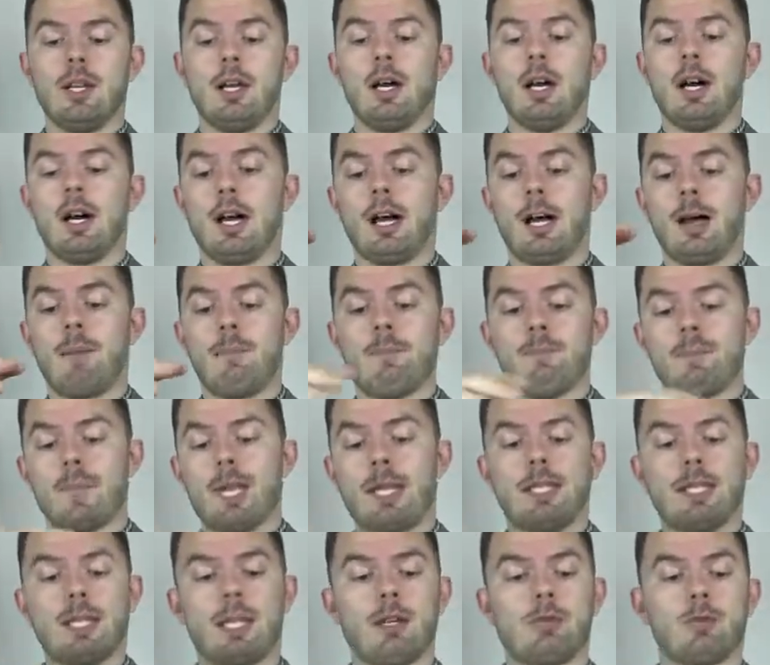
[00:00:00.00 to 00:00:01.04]

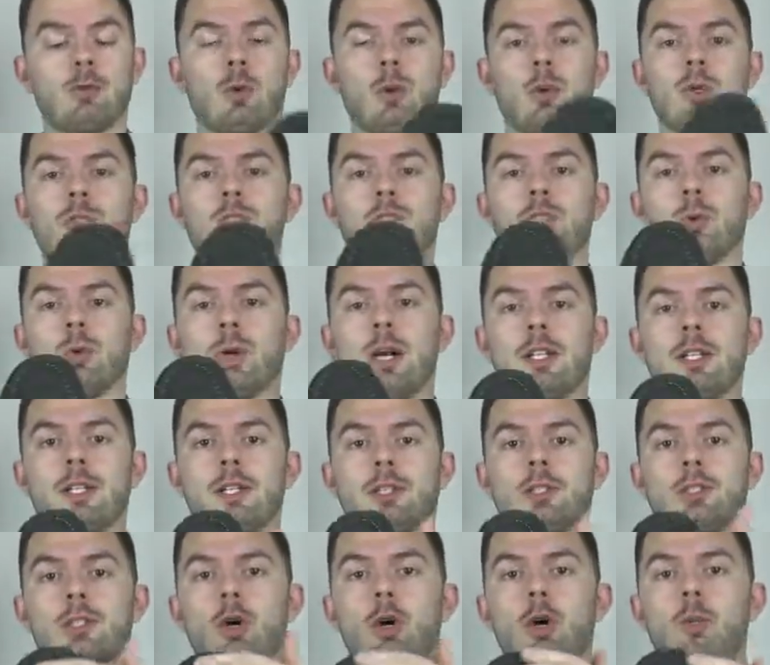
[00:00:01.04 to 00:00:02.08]
and then of course throughout
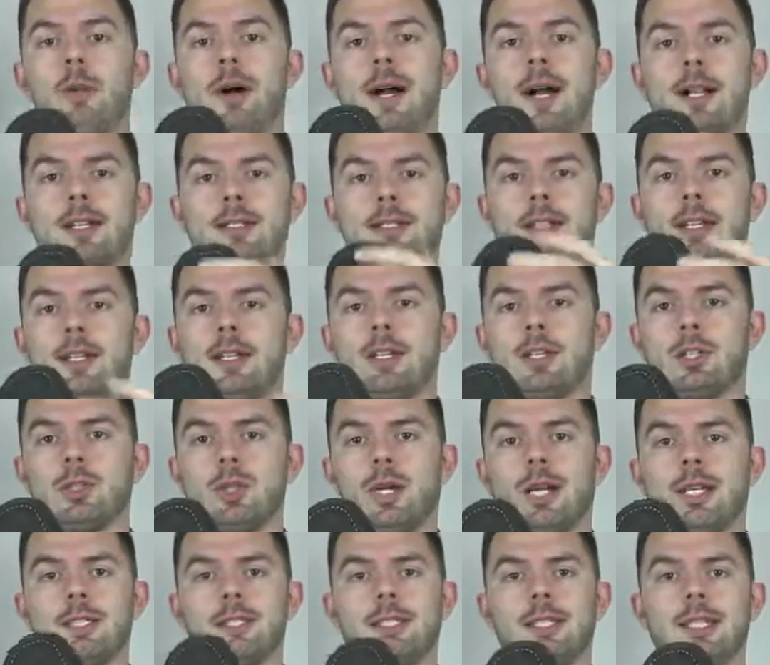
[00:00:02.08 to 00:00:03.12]
your toe box and then
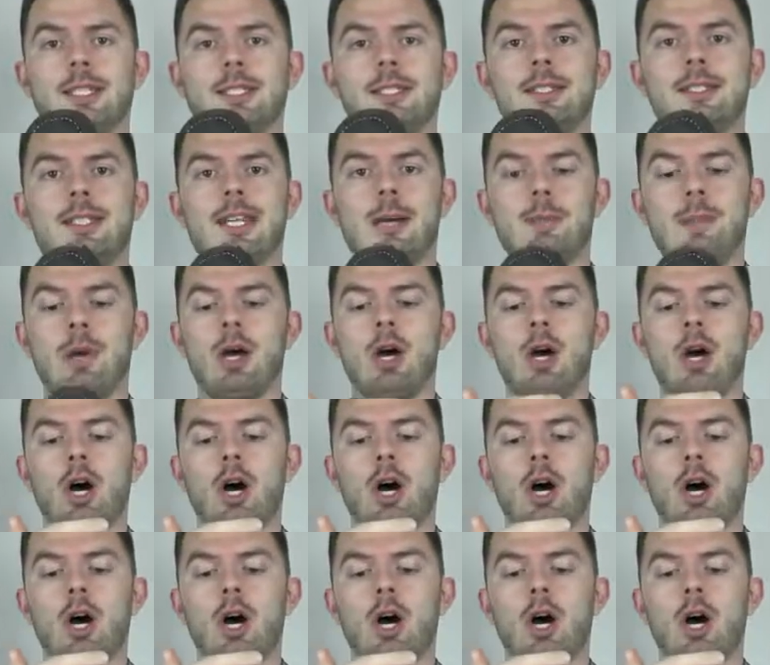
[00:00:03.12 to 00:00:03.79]
across the instep.